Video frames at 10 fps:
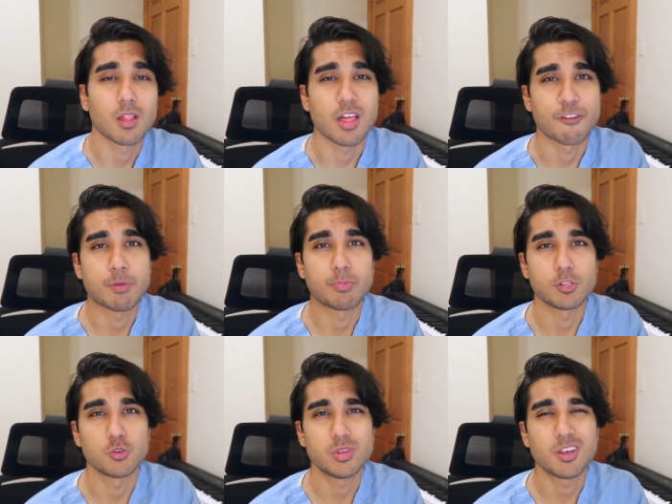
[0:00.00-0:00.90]
A lot of people
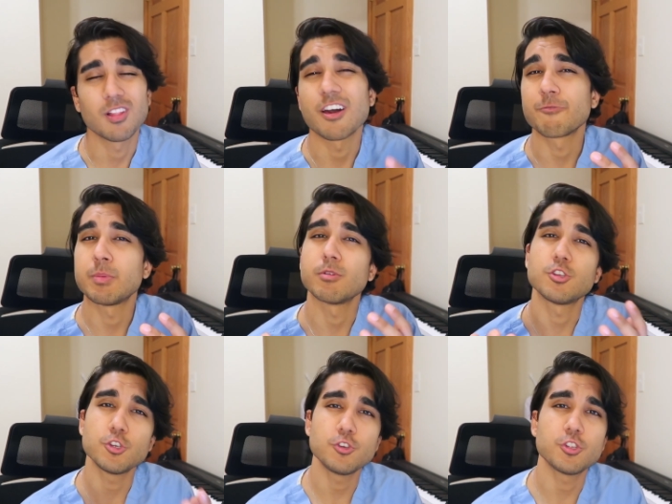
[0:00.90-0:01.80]
do it, a lot of people
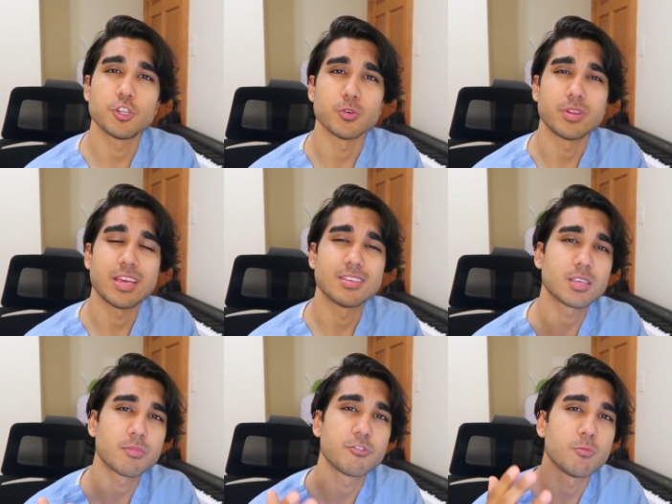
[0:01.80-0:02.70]
choose to do it, and
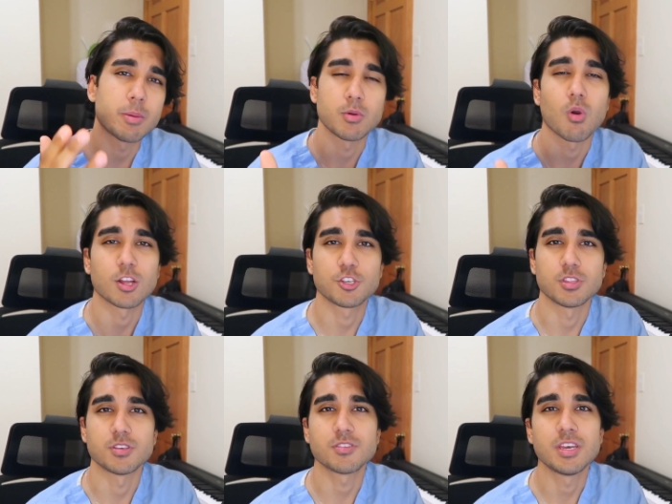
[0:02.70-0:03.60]
some of you may be
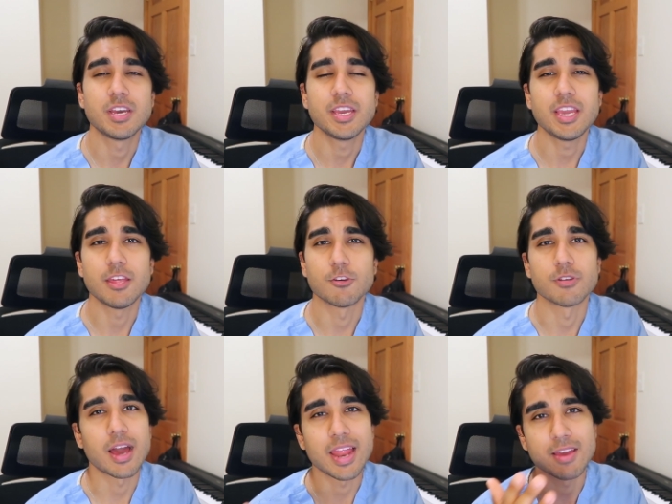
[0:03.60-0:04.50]
watching this either
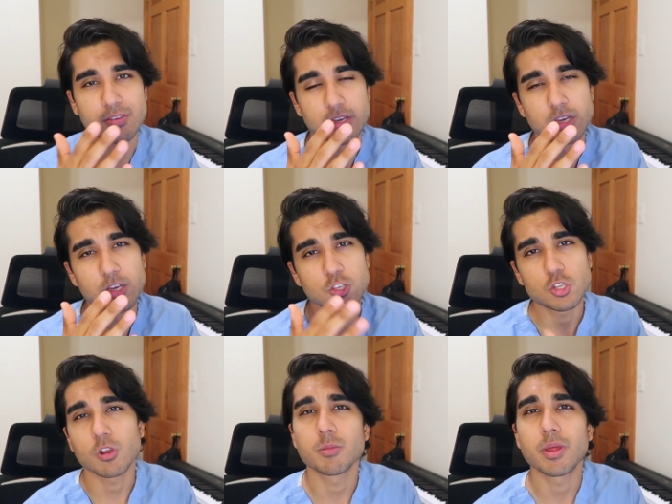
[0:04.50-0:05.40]
not having
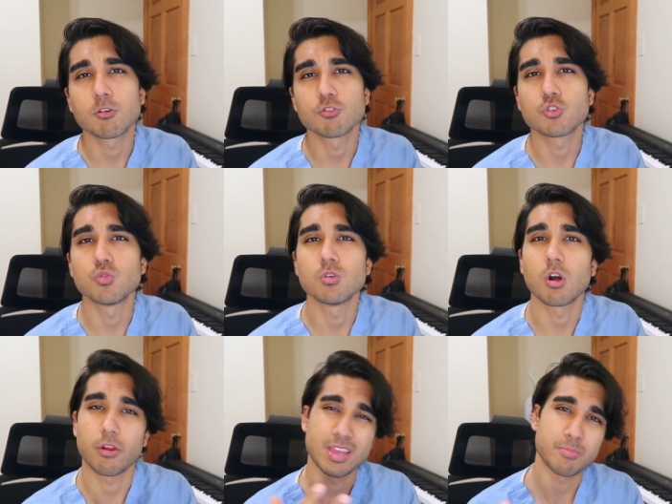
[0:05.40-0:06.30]
started medical school
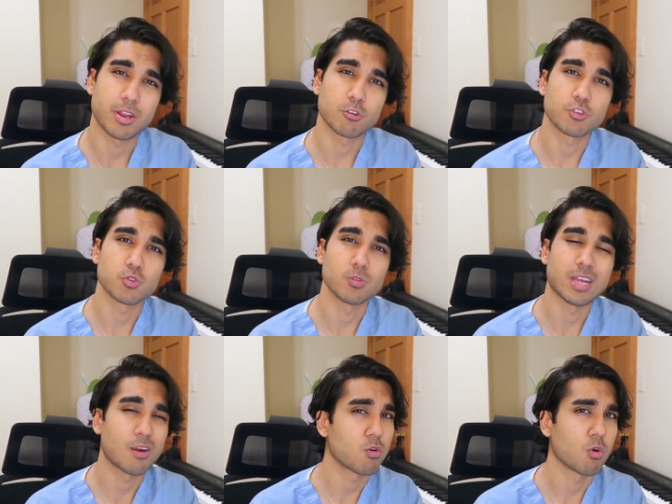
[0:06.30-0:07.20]
or in medical school
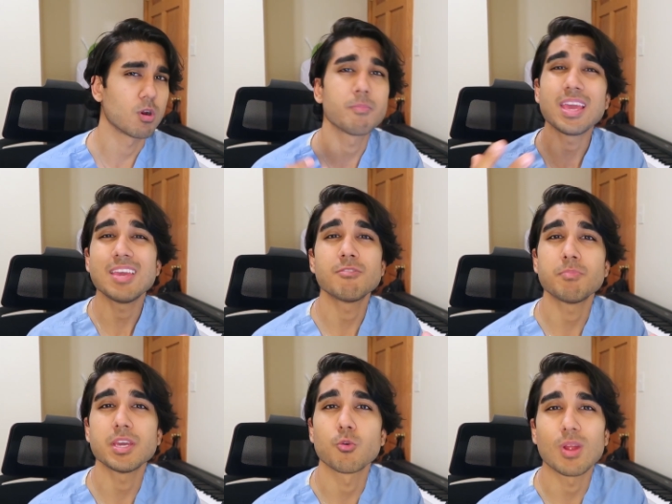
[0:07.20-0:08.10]
now, or may even
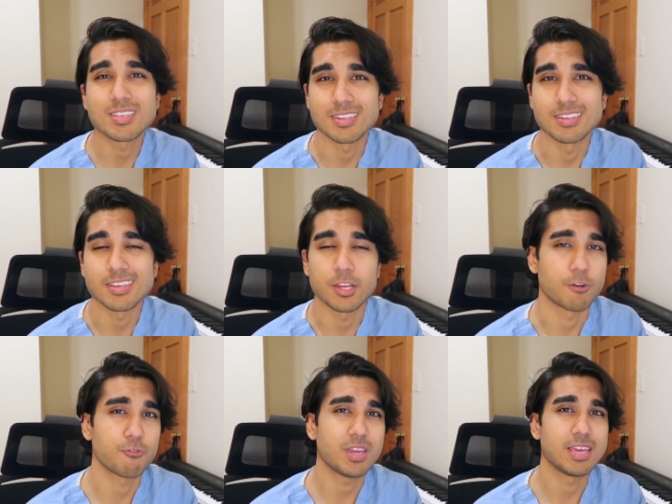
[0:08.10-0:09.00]
be a resident and
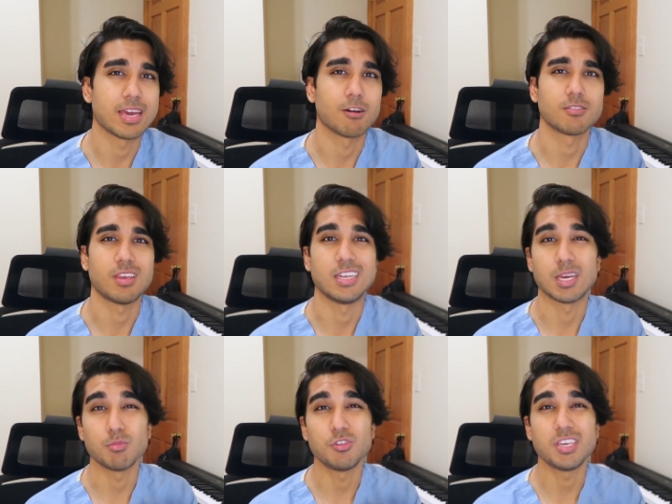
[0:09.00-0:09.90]
are freaking out saying,
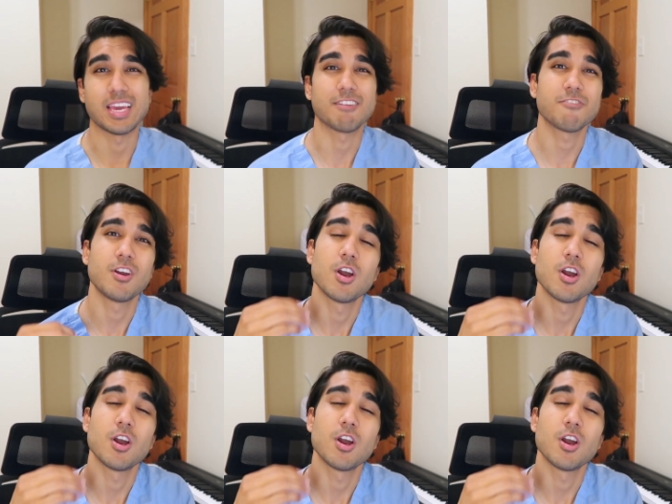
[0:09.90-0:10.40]
W T F,